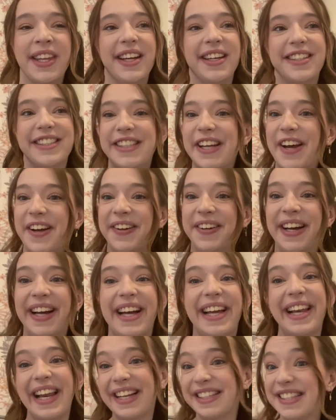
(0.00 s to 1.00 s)
So
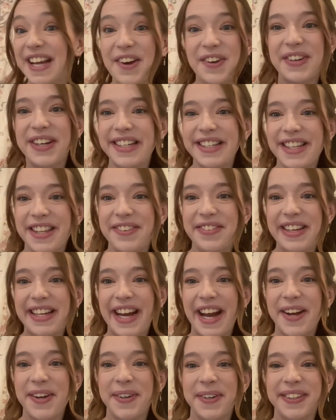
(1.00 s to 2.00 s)
let's get on into the
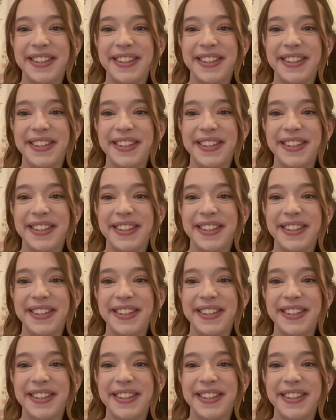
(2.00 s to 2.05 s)
video.